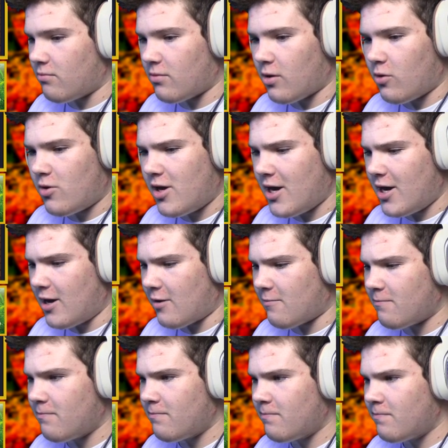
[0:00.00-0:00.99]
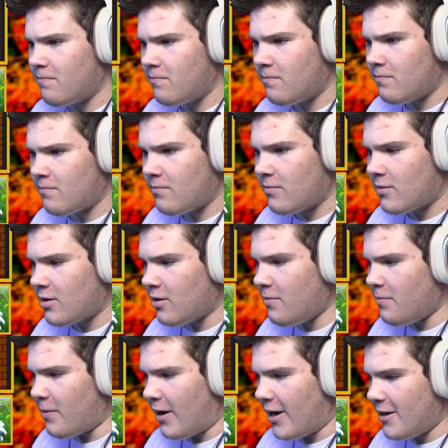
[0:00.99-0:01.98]
Okay.
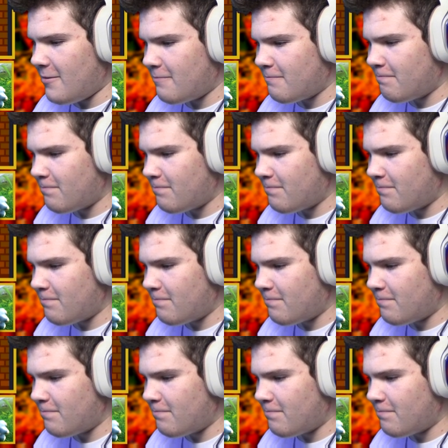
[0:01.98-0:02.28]
Goodbye.